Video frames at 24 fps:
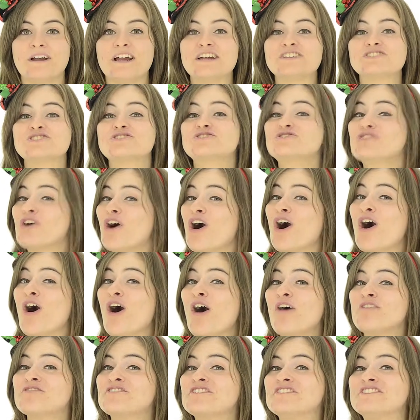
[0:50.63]
It's not
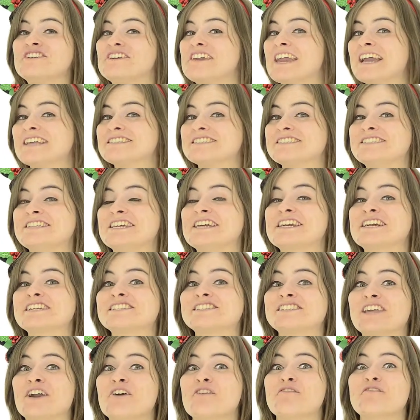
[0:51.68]
often you get to take a
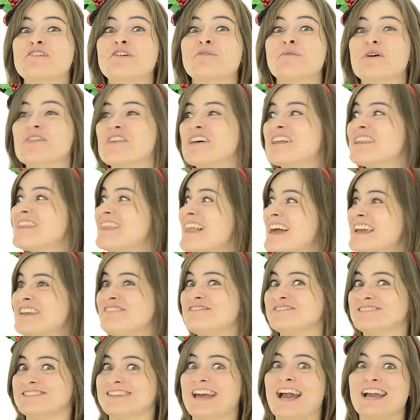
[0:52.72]
selfie with a
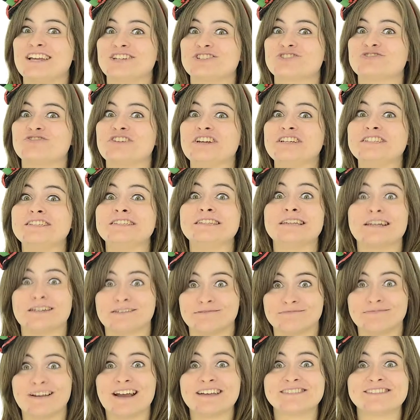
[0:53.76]
life-size
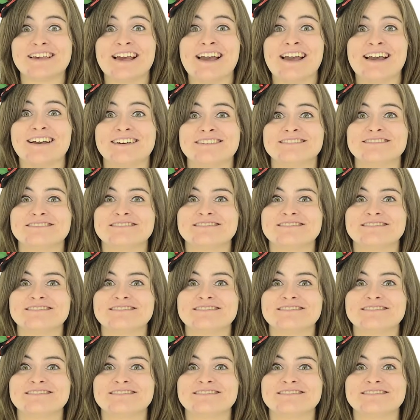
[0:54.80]
reindeer, is it?